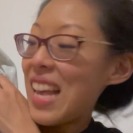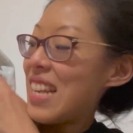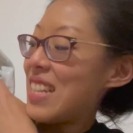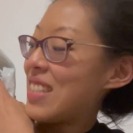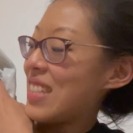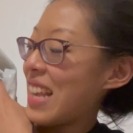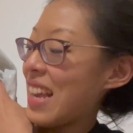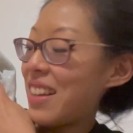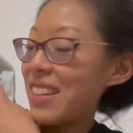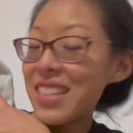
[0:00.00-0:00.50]

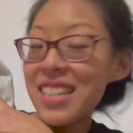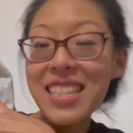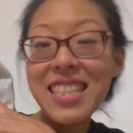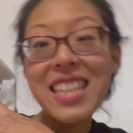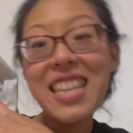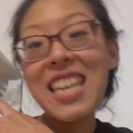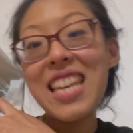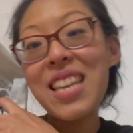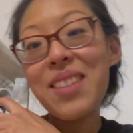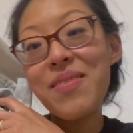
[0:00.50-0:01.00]
So yeah, I'll just
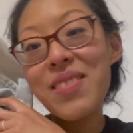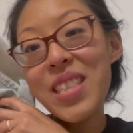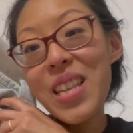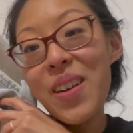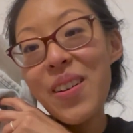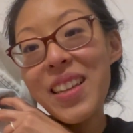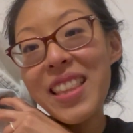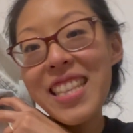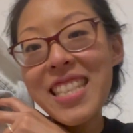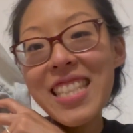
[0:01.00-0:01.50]
keep
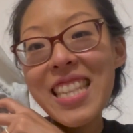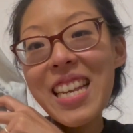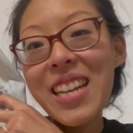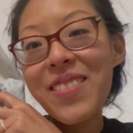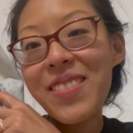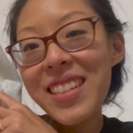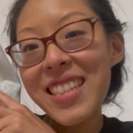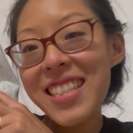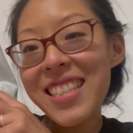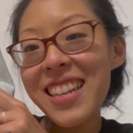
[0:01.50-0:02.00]
sewing the
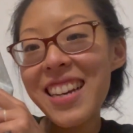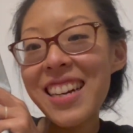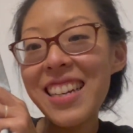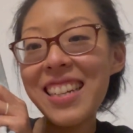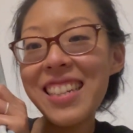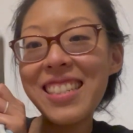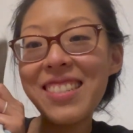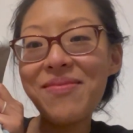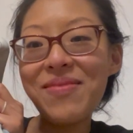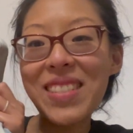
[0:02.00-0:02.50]
sequins
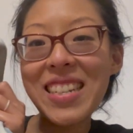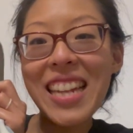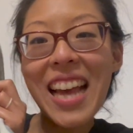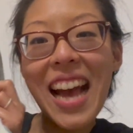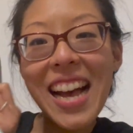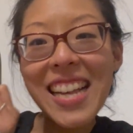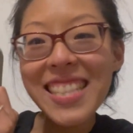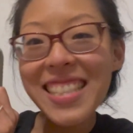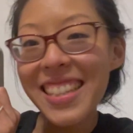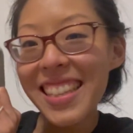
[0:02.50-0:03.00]
on and
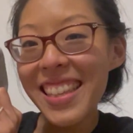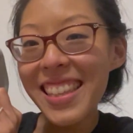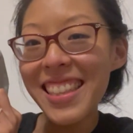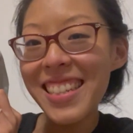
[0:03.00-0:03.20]
bedazzling the